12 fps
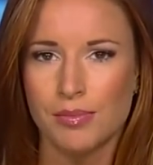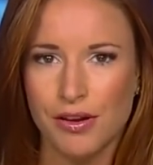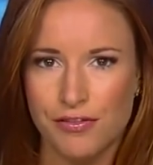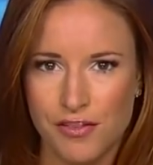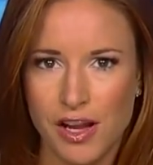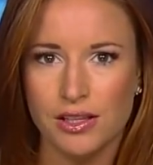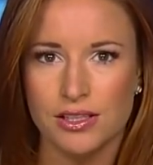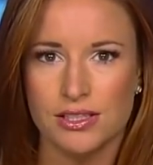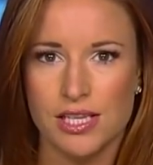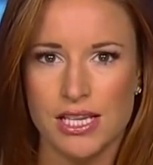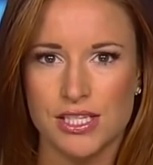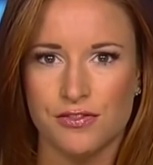by failing to
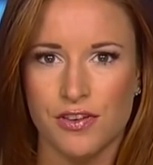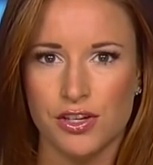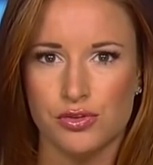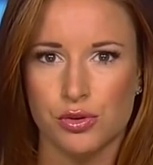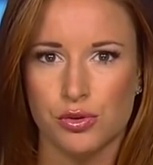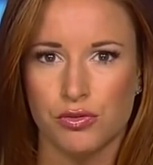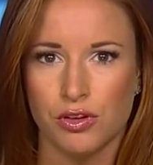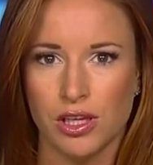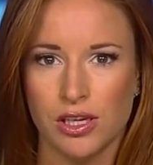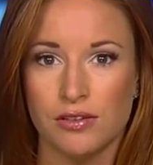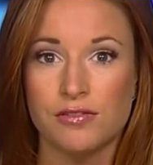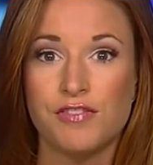testify
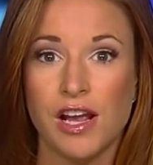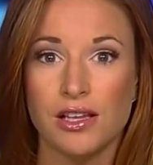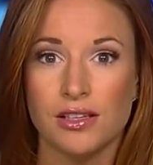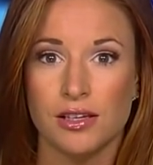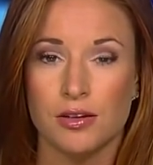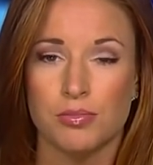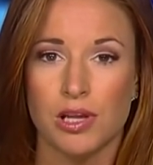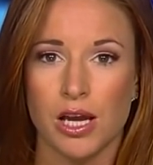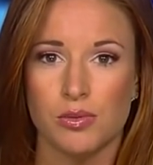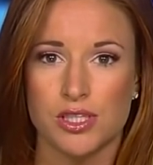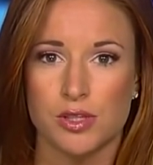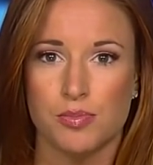truthfully, failing to comply
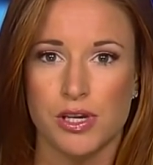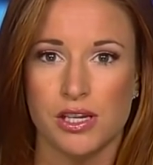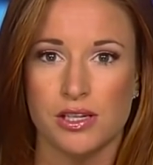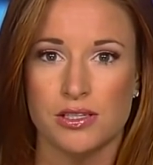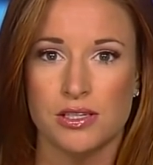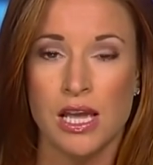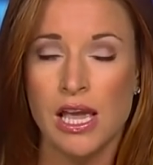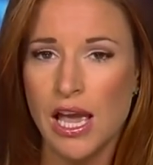with subpoenas,